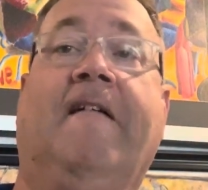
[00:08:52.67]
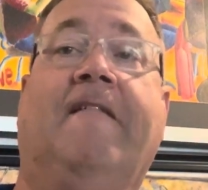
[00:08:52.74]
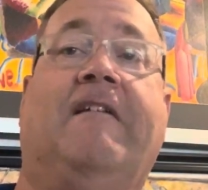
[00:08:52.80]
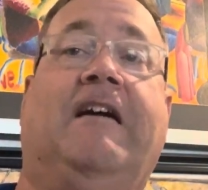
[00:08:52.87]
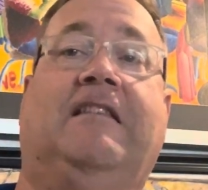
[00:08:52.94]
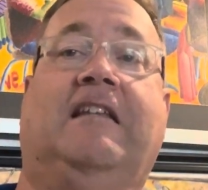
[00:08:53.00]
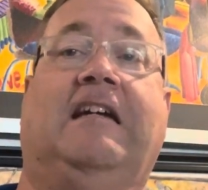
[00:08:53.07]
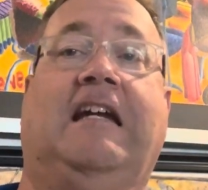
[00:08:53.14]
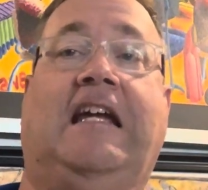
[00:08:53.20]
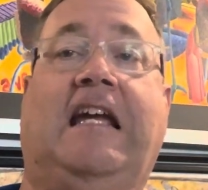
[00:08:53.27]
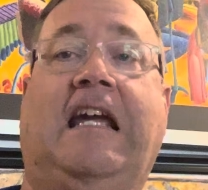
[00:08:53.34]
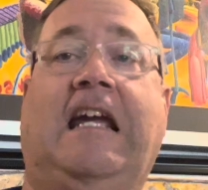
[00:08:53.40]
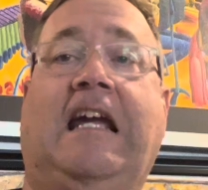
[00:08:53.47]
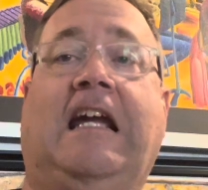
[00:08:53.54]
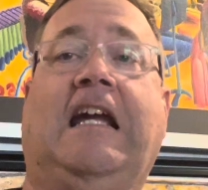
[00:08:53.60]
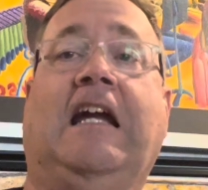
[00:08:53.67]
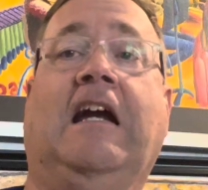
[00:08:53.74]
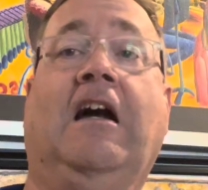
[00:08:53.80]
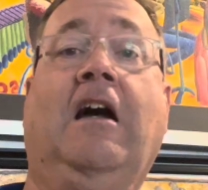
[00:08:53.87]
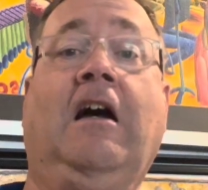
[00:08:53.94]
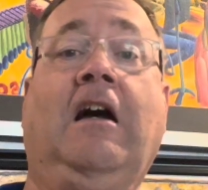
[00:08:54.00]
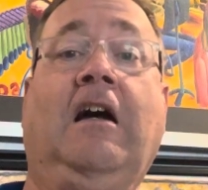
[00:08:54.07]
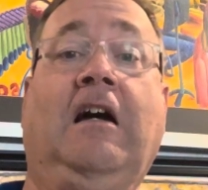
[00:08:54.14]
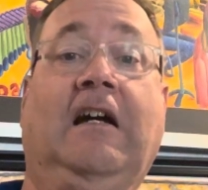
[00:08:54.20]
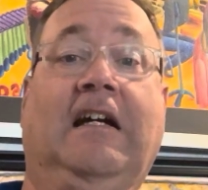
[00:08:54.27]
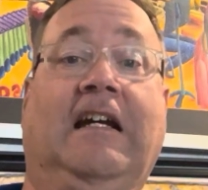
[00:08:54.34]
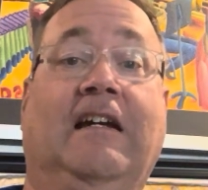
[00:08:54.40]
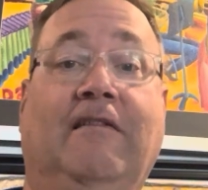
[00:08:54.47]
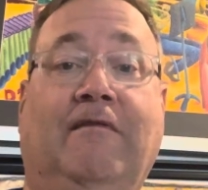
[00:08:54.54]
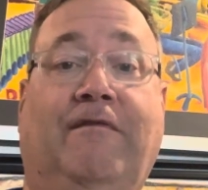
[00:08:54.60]
and the E
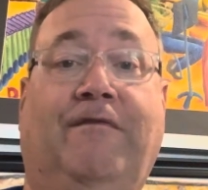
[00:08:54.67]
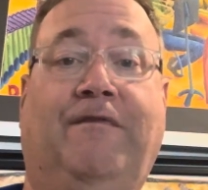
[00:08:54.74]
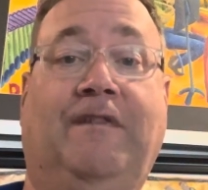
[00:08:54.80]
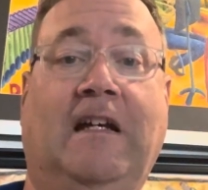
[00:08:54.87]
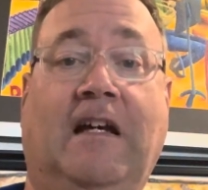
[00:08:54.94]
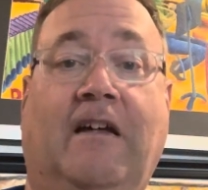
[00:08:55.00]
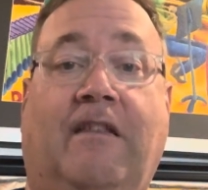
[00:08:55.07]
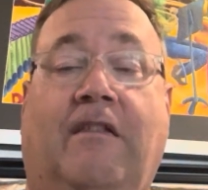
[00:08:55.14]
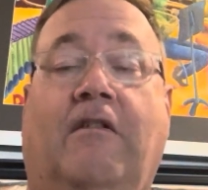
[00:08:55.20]
in fifth.